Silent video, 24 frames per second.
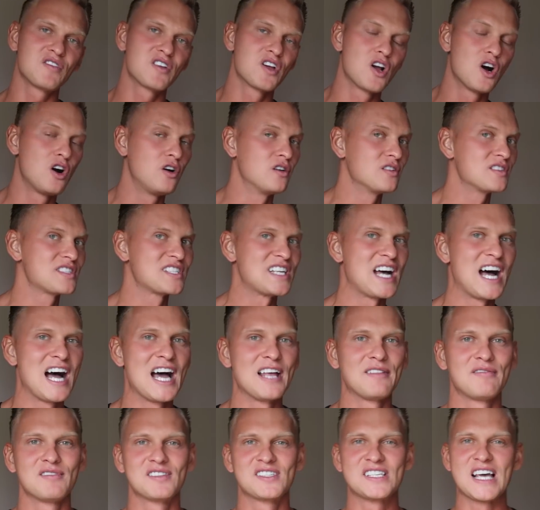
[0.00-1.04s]
we go
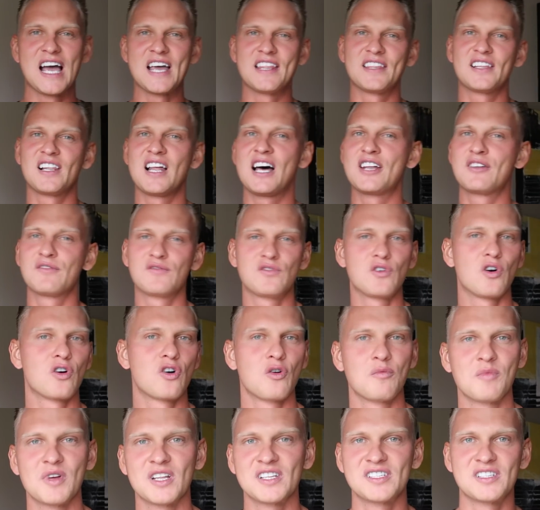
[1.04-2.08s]
inside, we signed a lot of
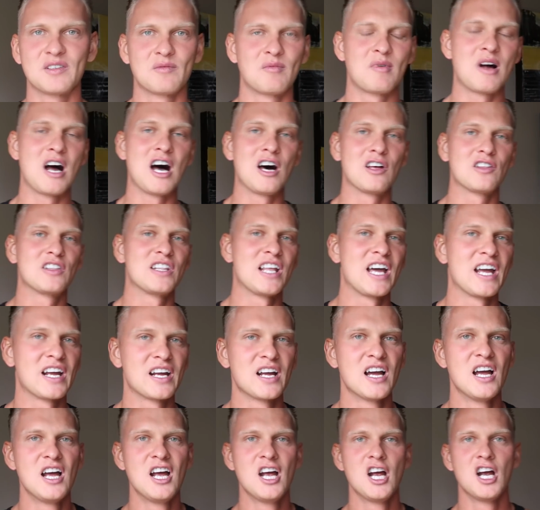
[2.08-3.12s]
documents about
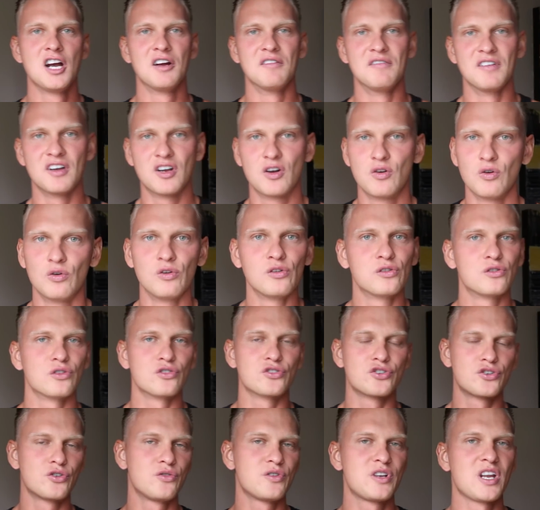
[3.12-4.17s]
like we cool to
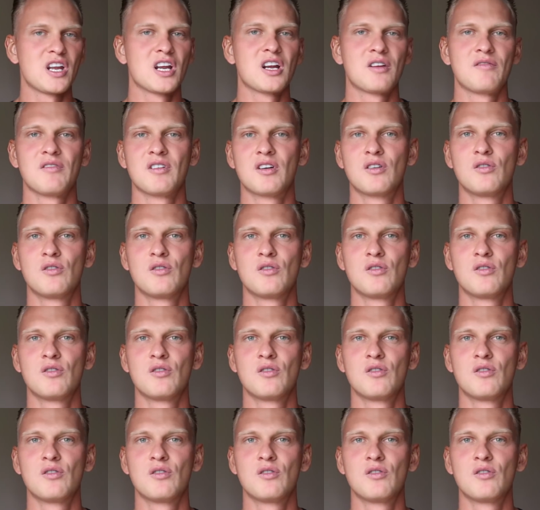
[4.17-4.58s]
shooting, we